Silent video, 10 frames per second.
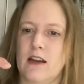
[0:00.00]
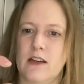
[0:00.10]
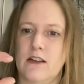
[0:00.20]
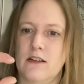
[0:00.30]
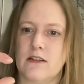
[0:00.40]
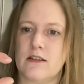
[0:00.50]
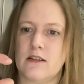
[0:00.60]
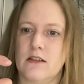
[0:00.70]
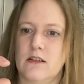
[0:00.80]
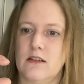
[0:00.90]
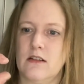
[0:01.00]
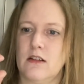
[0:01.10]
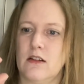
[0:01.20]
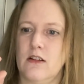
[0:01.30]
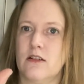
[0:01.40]
I used
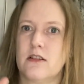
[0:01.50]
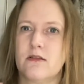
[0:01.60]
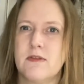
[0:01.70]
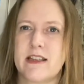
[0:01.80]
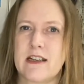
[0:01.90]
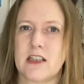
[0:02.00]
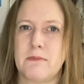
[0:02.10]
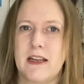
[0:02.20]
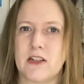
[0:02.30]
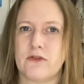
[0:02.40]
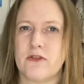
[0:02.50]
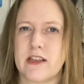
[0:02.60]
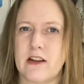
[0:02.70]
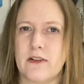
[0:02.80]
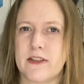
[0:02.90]
good centimetre or
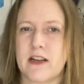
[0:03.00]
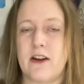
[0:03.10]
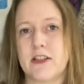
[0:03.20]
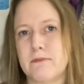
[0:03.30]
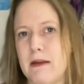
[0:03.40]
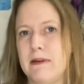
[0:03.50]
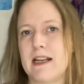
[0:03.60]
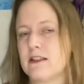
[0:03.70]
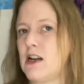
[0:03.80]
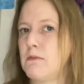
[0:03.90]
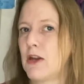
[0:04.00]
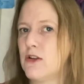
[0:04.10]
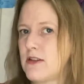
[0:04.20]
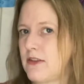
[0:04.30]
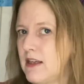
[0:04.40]
so of snow, so maybe next time I'll use
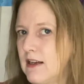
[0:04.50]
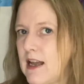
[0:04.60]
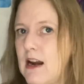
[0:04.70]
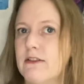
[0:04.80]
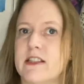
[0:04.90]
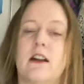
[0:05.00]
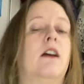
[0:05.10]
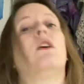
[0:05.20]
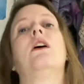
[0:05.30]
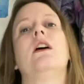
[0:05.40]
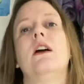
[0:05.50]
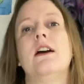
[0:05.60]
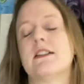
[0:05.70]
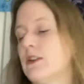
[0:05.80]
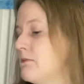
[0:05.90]
a thinner layer of snow
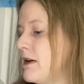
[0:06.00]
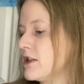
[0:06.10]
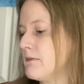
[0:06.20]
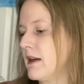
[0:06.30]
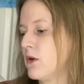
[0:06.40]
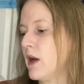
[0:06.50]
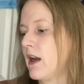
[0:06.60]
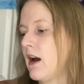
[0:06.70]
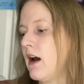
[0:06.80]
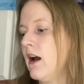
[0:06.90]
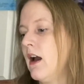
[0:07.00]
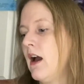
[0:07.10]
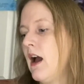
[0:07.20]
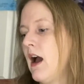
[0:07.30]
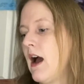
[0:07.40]
so it melts a bit quicker.
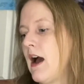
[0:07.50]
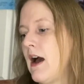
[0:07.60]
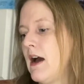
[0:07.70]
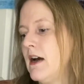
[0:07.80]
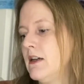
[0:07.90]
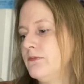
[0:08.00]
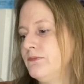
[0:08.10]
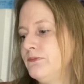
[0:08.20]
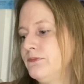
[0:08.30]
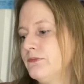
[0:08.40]
And